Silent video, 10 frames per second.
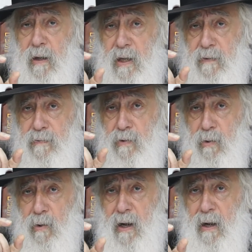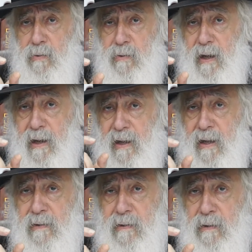if you go out
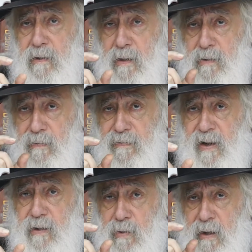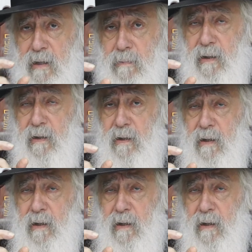against to fight your enemy,